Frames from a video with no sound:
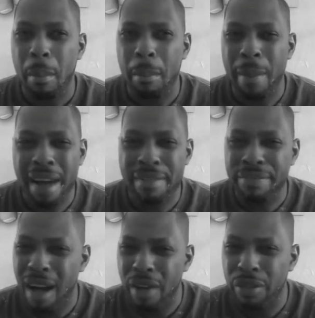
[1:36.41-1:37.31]
my
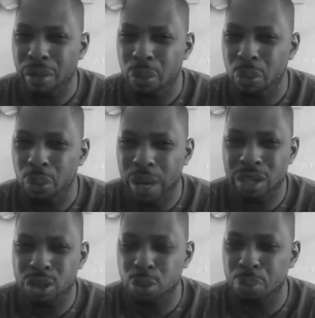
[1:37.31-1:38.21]
father
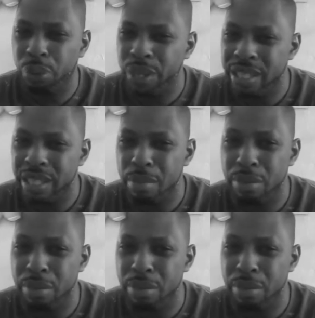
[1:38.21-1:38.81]
went to prison